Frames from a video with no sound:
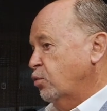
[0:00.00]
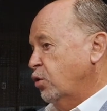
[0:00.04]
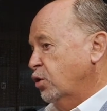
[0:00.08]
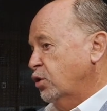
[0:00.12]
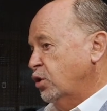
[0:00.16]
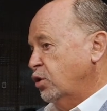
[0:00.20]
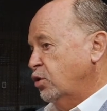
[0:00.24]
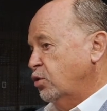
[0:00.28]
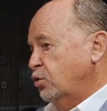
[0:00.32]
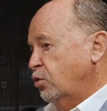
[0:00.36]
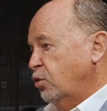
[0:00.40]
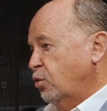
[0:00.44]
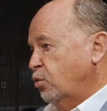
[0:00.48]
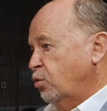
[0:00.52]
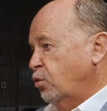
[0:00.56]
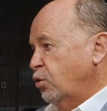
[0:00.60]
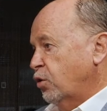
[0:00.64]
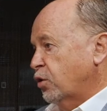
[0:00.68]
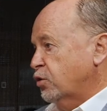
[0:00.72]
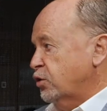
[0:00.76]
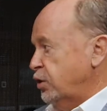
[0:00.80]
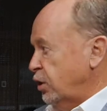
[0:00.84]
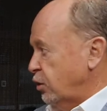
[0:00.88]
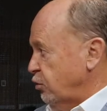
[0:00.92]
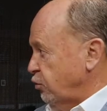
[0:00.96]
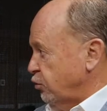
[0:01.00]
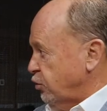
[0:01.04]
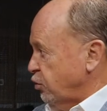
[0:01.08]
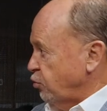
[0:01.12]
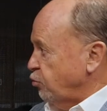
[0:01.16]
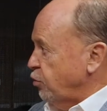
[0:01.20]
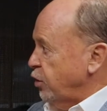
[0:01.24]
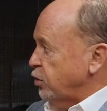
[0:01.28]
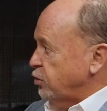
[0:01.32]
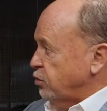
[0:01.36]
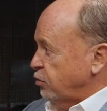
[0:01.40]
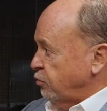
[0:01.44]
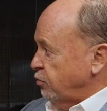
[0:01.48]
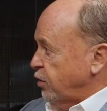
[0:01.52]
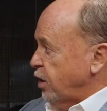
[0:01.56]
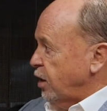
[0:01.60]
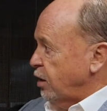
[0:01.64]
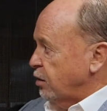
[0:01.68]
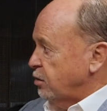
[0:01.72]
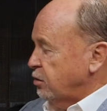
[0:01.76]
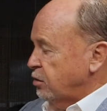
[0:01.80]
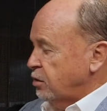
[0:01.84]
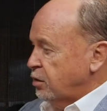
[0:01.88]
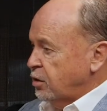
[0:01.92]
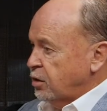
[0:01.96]
What you do at work signals the rest
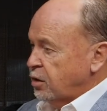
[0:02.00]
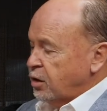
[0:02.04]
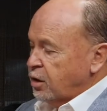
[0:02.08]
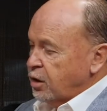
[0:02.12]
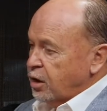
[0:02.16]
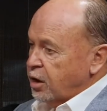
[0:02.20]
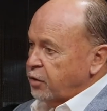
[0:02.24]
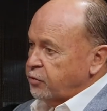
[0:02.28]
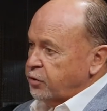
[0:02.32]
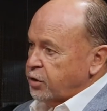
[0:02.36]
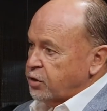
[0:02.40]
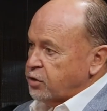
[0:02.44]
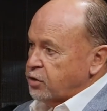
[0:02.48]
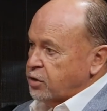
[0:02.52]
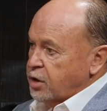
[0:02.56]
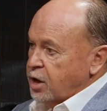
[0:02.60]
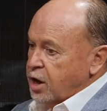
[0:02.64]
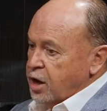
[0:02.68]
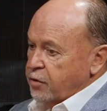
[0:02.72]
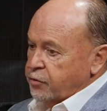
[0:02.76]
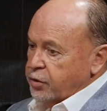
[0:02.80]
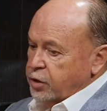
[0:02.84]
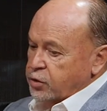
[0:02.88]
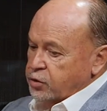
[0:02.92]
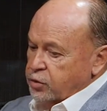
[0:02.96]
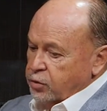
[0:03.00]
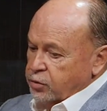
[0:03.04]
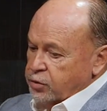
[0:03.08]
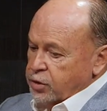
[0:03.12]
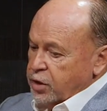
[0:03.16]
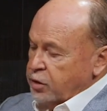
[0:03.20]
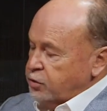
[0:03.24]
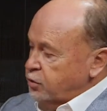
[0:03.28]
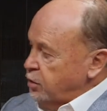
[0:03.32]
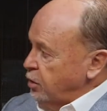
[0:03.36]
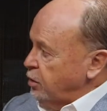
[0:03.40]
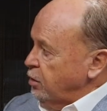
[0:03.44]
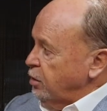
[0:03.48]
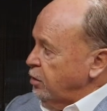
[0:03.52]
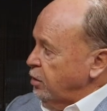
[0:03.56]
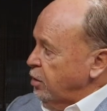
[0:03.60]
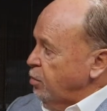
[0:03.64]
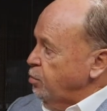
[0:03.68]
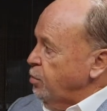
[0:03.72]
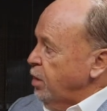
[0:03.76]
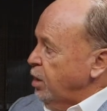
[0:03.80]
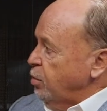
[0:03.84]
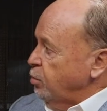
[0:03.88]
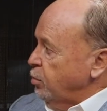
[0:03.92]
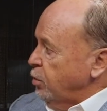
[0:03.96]
of your staff, and it's also signaling
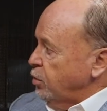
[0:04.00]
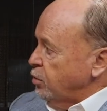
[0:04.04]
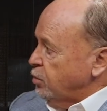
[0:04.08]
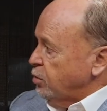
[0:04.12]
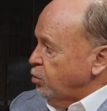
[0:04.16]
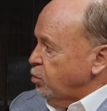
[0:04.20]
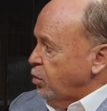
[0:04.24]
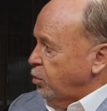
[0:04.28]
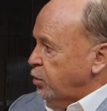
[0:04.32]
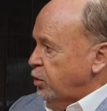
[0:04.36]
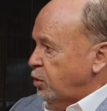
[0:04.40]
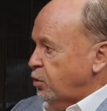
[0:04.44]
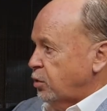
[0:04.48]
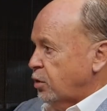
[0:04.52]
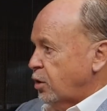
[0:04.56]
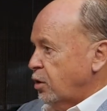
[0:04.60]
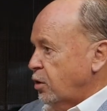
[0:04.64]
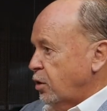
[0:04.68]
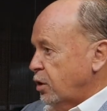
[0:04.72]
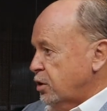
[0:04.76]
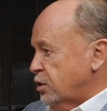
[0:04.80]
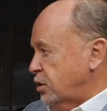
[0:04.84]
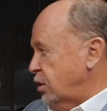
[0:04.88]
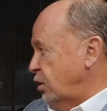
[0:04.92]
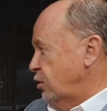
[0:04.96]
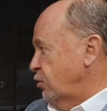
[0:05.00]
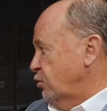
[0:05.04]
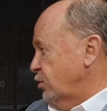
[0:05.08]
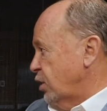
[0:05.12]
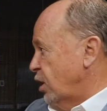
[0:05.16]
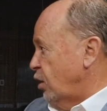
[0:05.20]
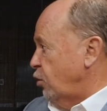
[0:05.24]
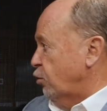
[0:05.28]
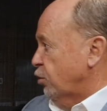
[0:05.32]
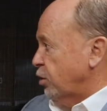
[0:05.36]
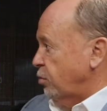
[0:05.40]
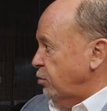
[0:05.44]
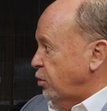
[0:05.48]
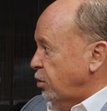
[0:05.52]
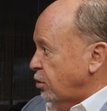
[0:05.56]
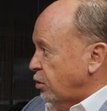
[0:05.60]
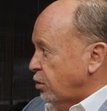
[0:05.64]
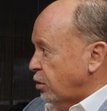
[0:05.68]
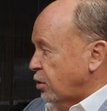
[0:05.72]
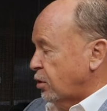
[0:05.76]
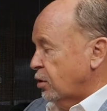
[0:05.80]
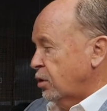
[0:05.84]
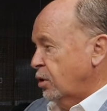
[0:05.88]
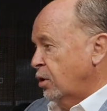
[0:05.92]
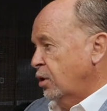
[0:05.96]
your members, and what we do in the night signals the whole
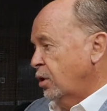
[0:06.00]
community.